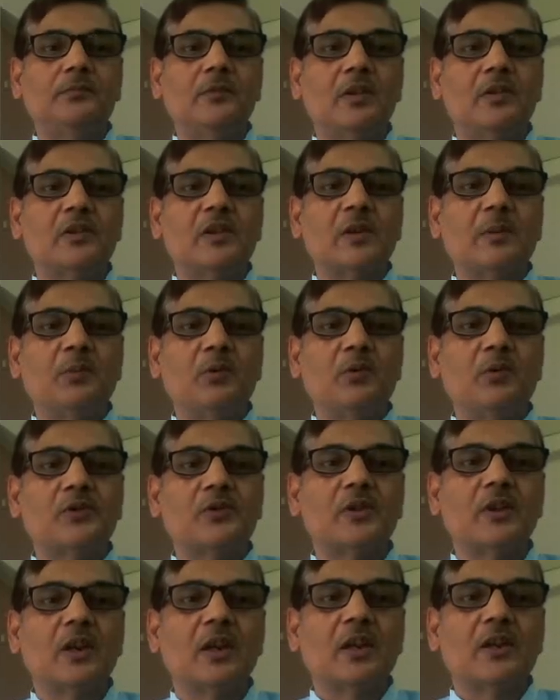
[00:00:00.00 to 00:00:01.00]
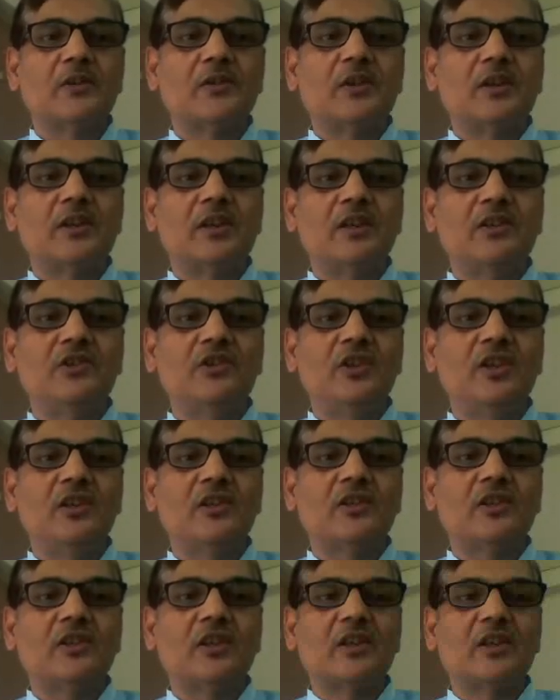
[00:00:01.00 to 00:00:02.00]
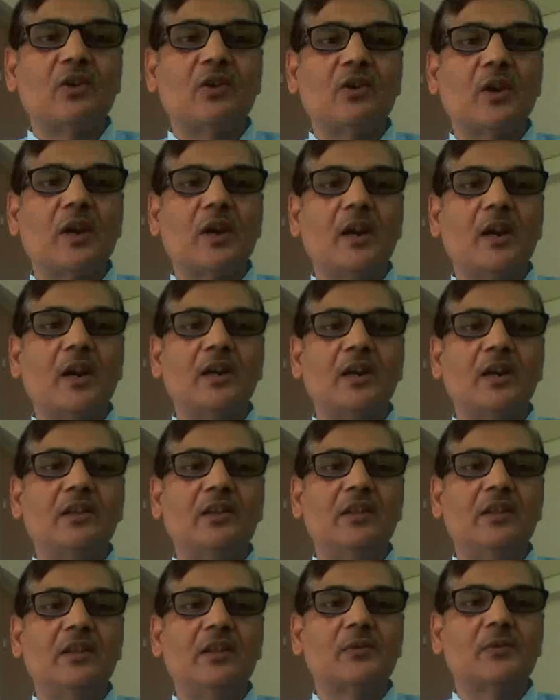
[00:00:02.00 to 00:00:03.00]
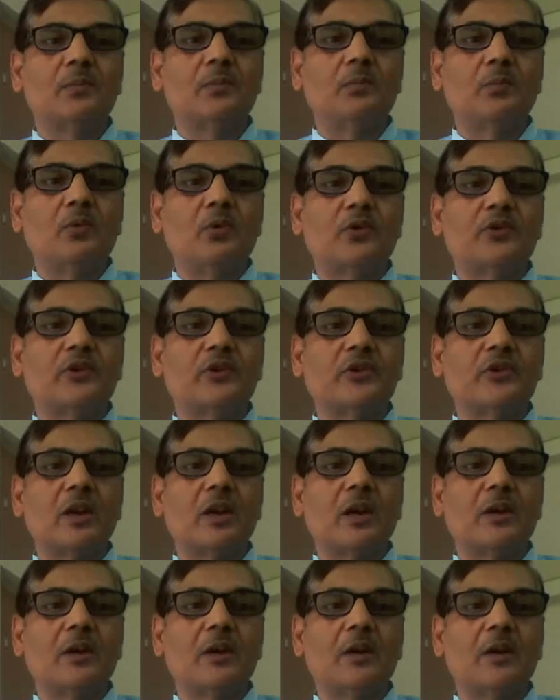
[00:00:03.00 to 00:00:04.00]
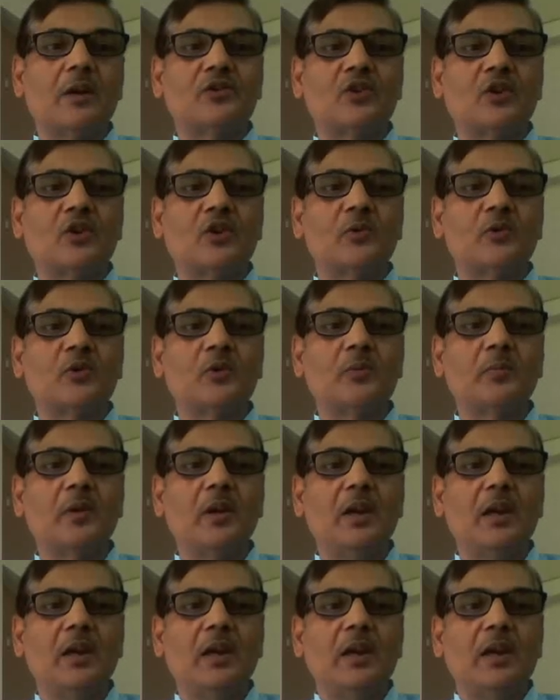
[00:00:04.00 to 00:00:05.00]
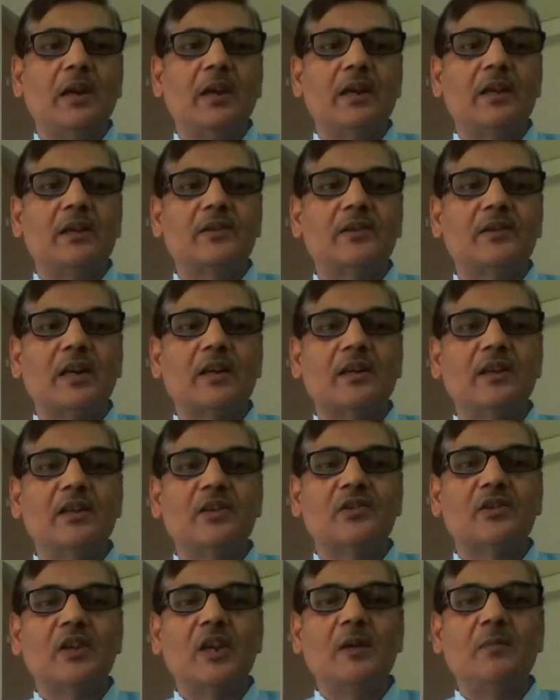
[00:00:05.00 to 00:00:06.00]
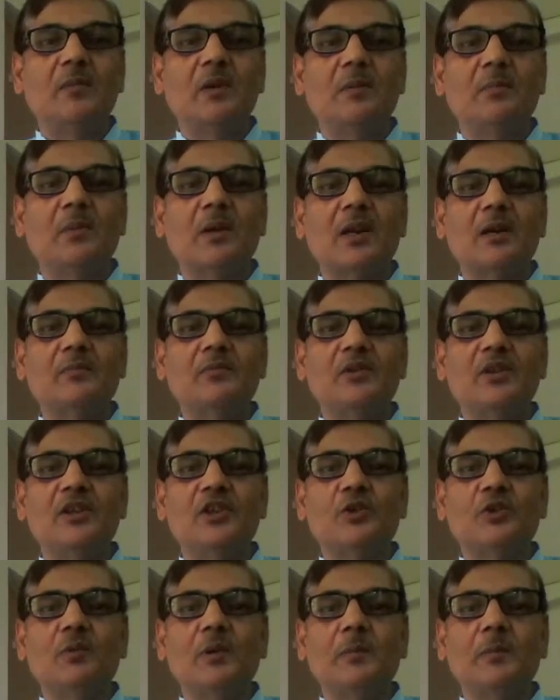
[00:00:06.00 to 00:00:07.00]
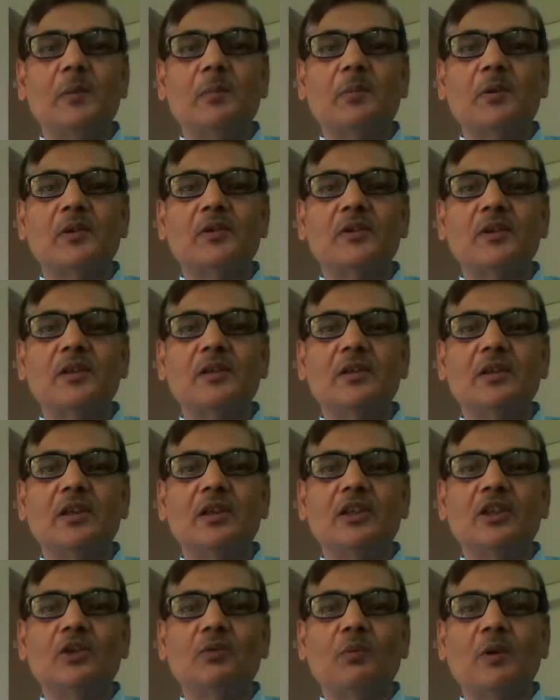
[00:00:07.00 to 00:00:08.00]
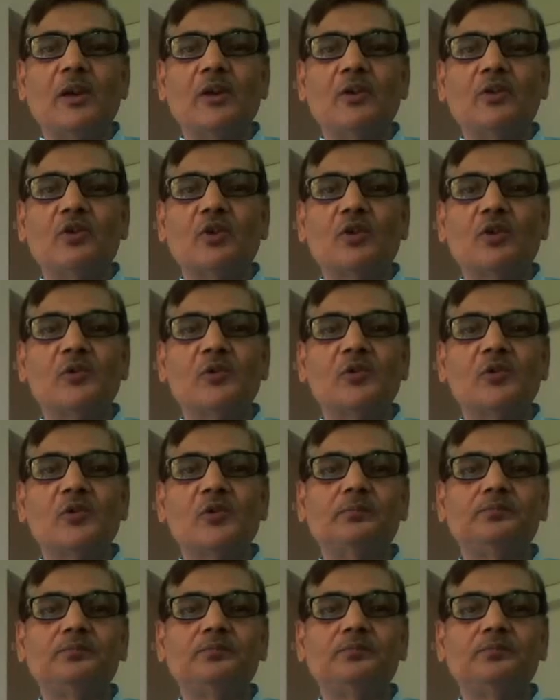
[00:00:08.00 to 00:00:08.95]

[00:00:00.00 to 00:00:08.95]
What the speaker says: suppose certain genes are located in this portion of the X chromosome, exactly same number of genes will be present in the Y chromosome,